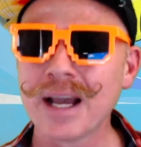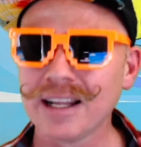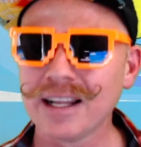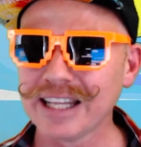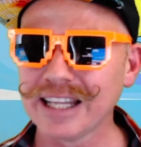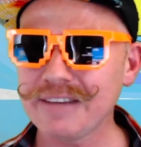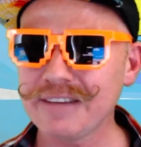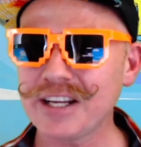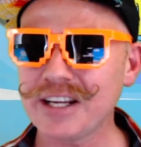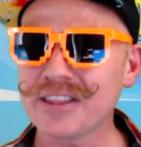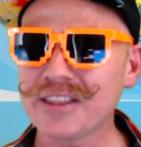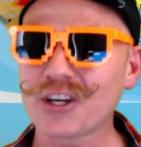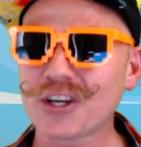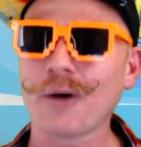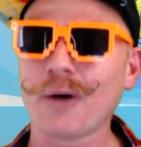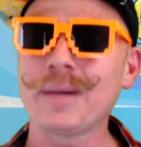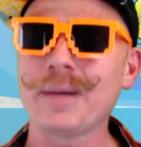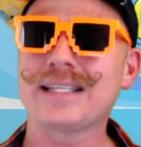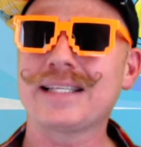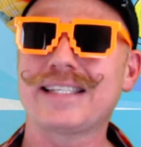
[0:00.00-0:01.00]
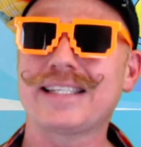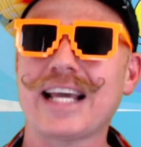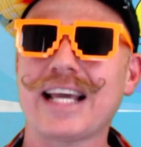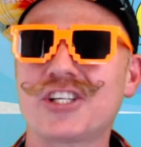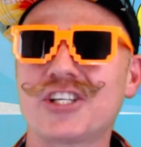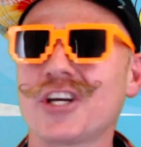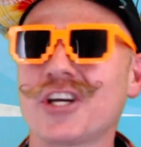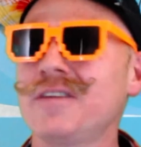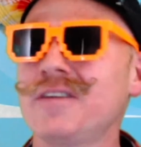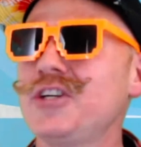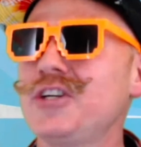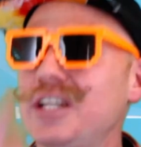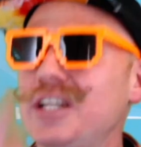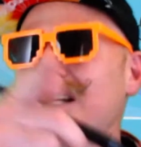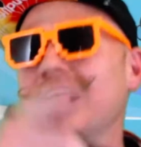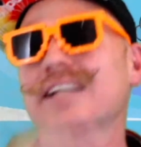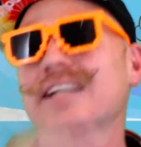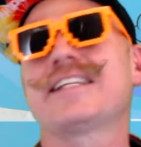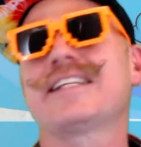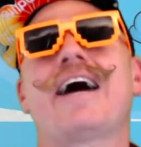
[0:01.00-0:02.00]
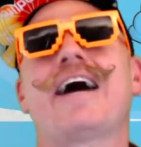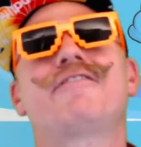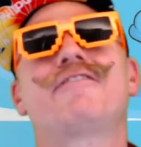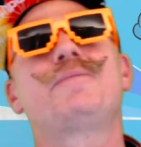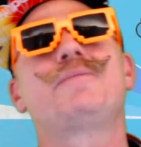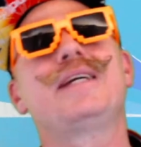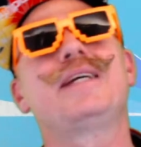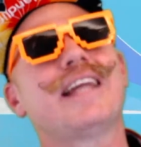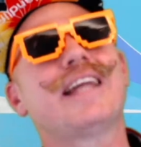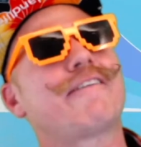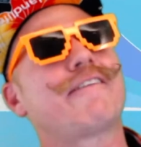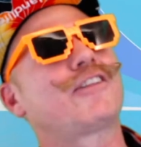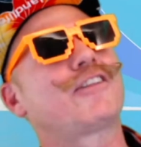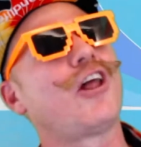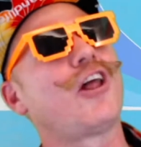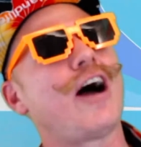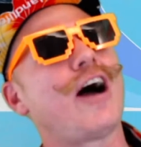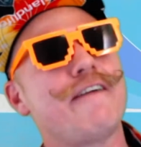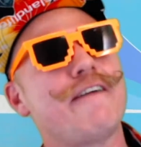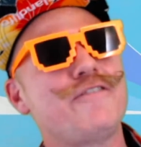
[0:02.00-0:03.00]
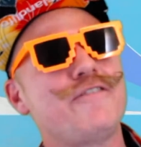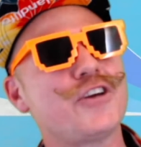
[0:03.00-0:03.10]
leave it in the comments section. It doesn't have to be left live.